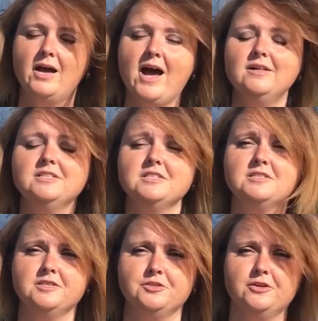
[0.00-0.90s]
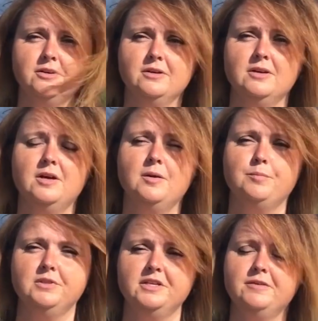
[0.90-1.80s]
Alan's sister
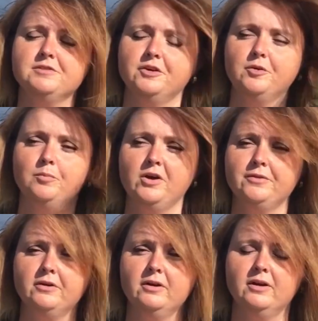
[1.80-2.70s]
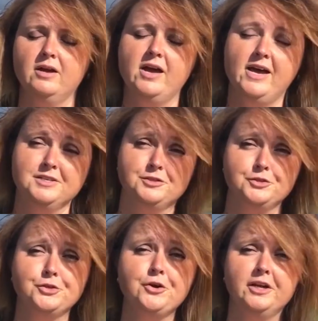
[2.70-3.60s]
believes that her brother, as an
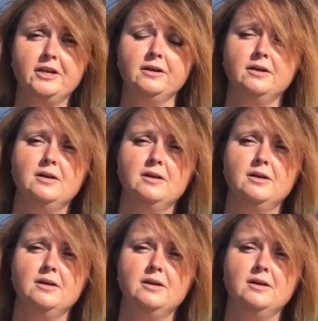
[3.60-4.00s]
attorney,